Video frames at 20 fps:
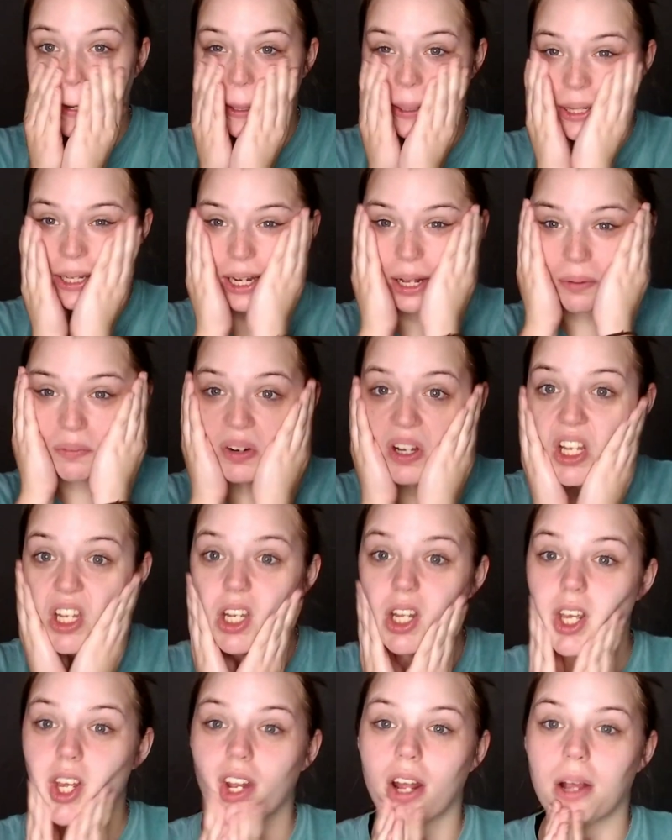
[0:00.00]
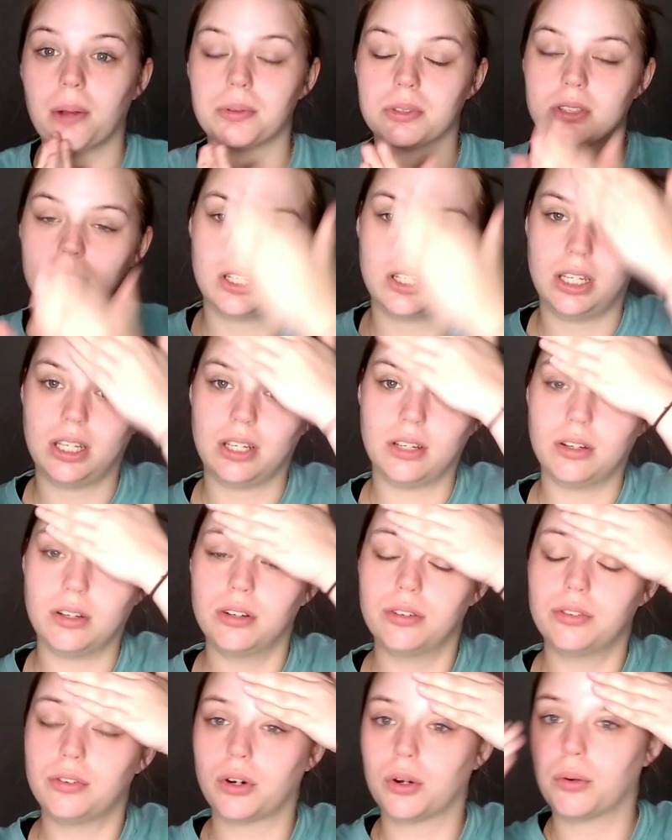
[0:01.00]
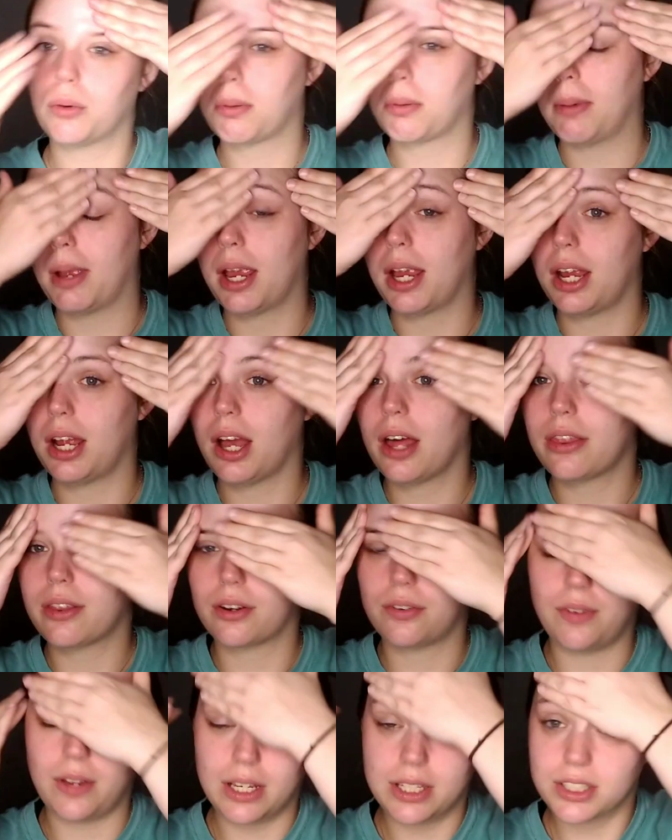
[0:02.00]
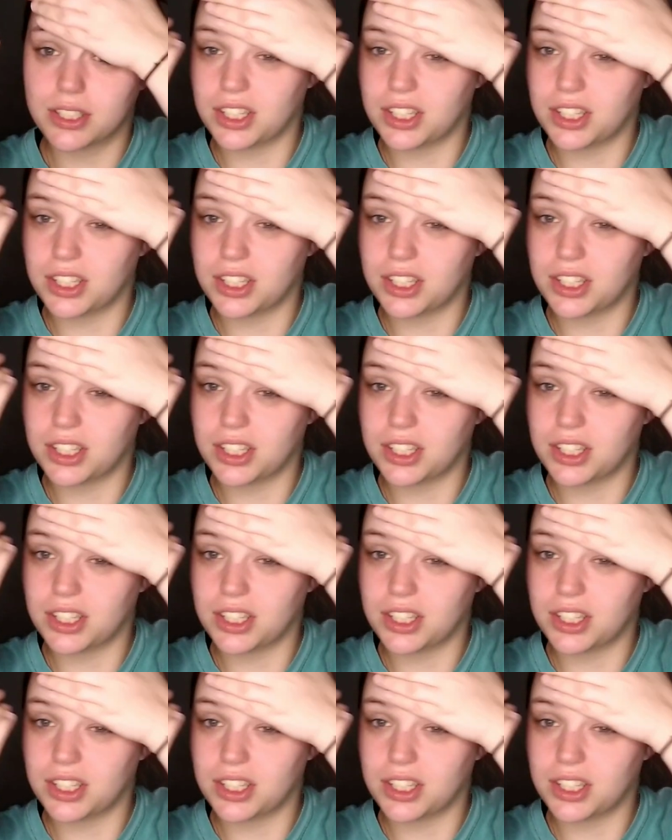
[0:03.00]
and then I went and I was looking for one of my other face